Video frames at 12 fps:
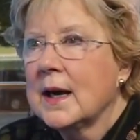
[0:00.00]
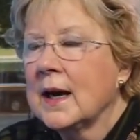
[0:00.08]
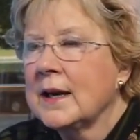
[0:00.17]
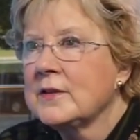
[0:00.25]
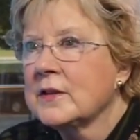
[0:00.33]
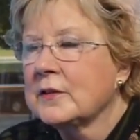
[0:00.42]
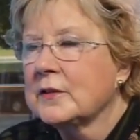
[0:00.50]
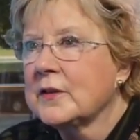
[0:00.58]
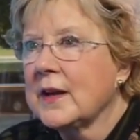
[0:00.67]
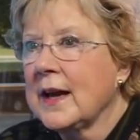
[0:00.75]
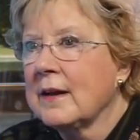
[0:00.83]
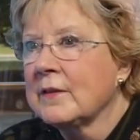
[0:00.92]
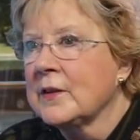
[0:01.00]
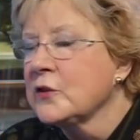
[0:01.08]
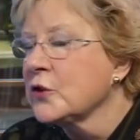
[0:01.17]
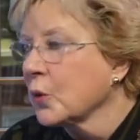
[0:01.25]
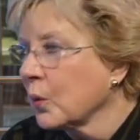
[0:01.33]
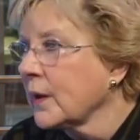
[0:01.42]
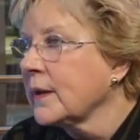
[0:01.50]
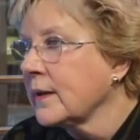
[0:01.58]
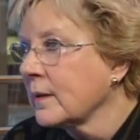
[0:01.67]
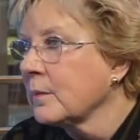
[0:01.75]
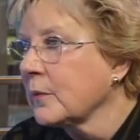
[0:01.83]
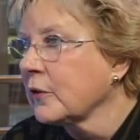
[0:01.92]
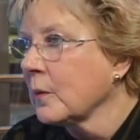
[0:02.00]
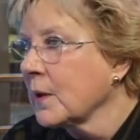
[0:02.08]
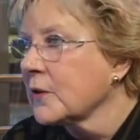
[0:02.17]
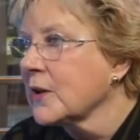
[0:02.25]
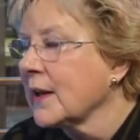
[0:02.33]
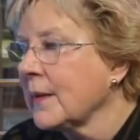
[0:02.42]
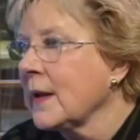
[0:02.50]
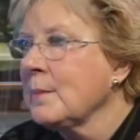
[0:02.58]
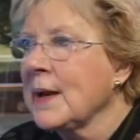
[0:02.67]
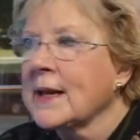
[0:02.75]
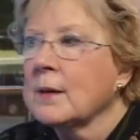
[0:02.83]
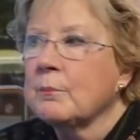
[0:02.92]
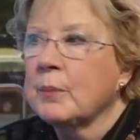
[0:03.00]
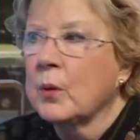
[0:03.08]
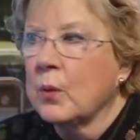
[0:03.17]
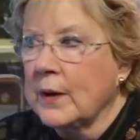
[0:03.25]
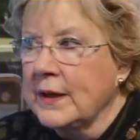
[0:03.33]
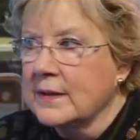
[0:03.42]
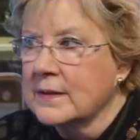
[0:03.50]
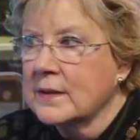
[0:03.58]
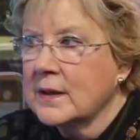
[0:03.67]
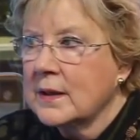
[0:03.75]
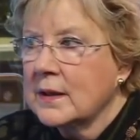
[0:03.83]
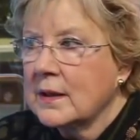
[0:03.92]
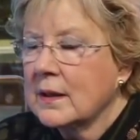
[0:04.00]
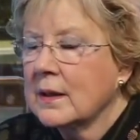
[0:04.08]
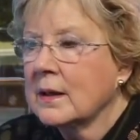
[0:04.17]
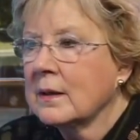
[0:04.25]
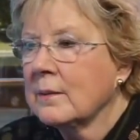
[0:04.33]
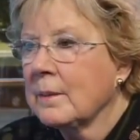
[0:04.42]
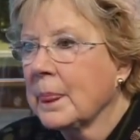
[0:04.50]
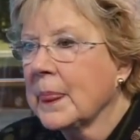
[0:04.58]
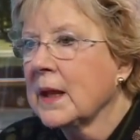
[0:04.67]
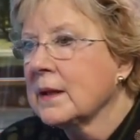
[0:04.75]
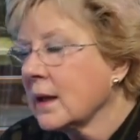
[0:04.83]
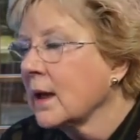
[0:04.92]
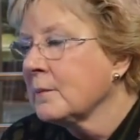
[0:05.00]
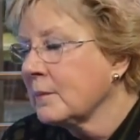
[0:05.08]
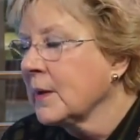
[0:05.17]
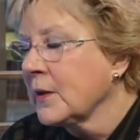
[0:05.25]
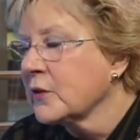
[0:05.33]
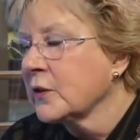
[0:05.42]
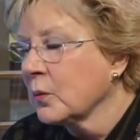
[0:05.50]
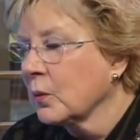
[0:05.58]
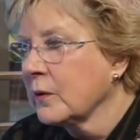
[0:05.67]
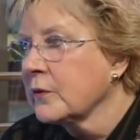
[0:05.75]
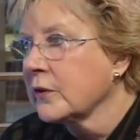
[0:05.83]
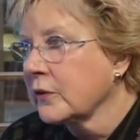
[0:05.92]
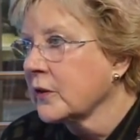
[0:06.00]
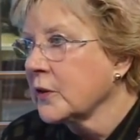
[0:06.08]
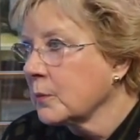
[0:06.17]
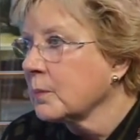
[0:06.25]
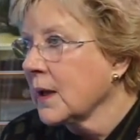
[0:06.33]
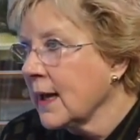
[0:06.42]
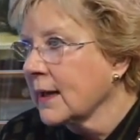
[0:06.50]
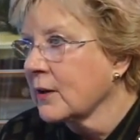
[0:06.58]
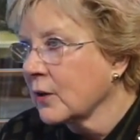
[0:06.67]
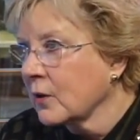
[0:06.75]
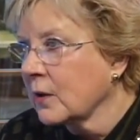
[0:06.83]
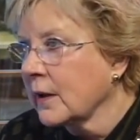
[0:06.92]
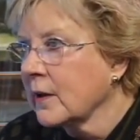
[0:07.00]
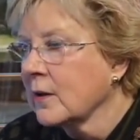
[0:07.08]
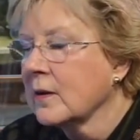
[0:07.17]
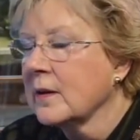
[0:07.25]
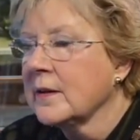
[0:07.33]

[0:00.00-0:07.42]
I just have enjoyed them so much, and they make a point. I mentioned Orange is the New Black earlier,